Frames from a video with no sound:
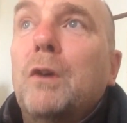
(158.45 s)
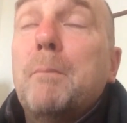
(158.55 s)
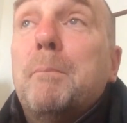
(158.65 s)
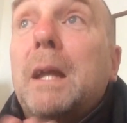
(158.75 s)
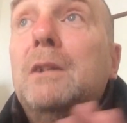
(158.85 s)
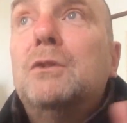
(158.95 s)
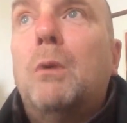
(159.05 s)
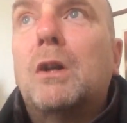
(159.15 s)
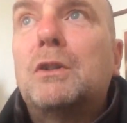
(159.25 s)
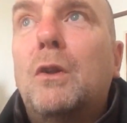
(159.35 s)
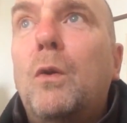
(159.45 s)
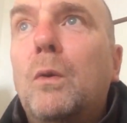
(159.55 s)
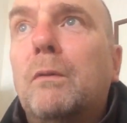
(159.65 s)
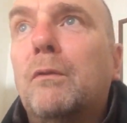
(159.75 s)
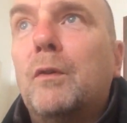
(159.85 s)
I binge watched the
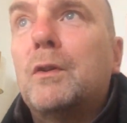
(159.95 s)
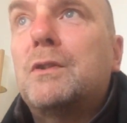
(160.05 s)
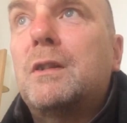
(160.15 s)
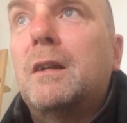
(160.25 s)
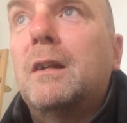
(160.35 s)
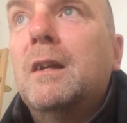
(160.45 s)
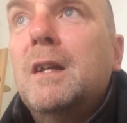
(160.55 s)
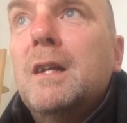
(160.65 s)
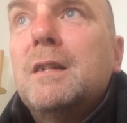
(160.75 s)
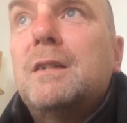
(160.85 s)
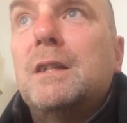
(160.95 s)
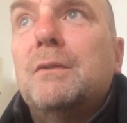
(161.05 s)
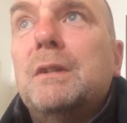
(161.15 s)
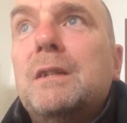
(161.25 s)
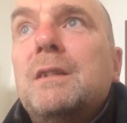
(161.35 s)
whole of the first uh,
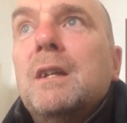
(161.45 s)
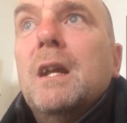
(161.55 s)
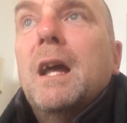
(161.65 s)
series.